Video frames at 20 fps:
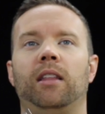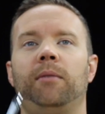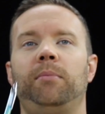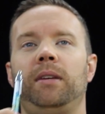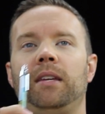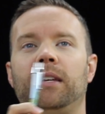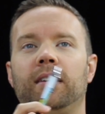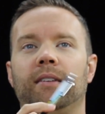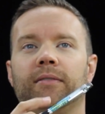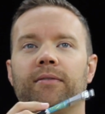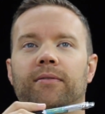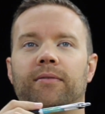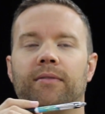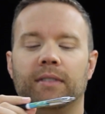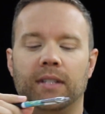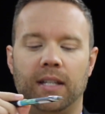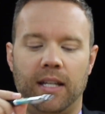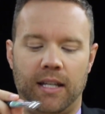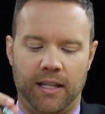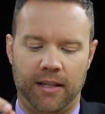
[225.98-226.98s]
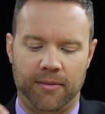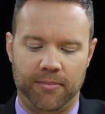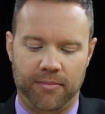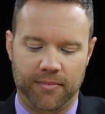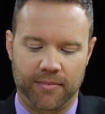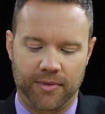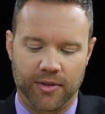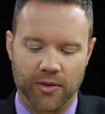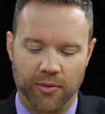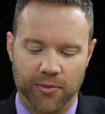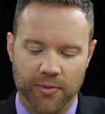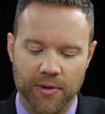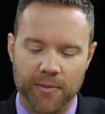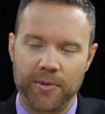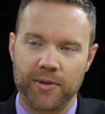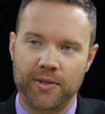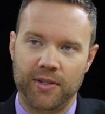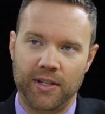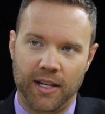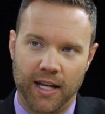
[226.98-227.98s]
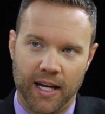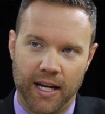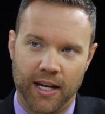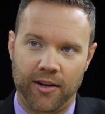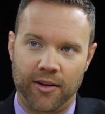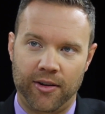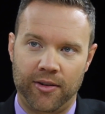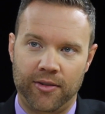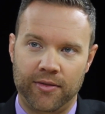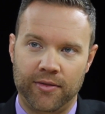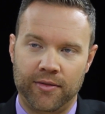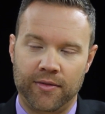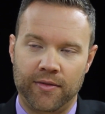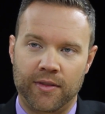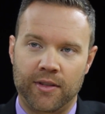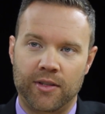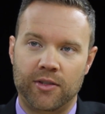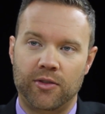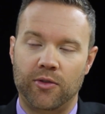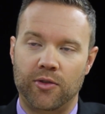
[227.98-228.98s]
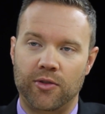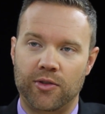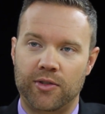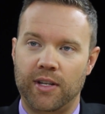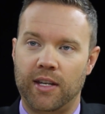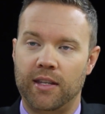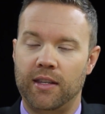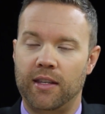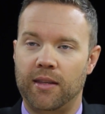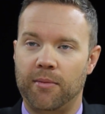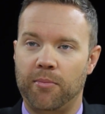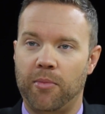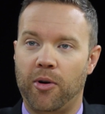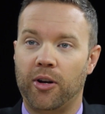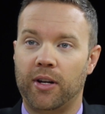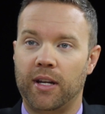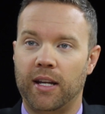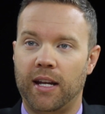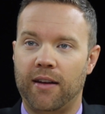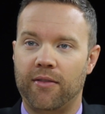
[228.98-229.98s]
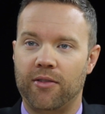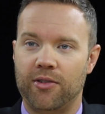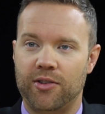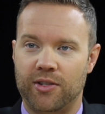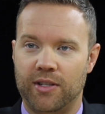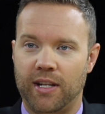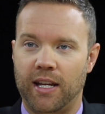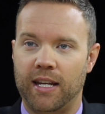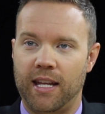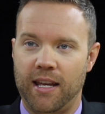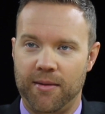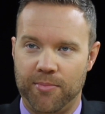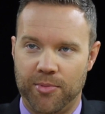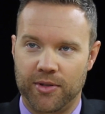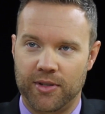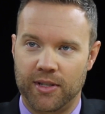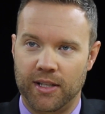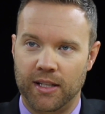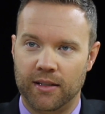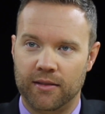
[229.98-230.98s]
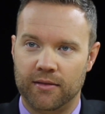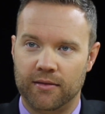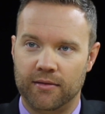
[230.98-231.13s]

let me, so 3% higher. Mm-hmm. So you're saying that the market average is 98%?